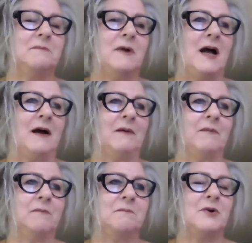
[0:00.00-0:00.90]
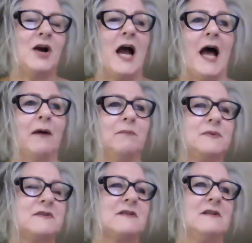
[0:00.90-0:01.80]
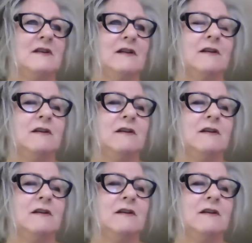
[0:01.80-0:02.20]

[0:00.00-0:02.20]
Perhaps.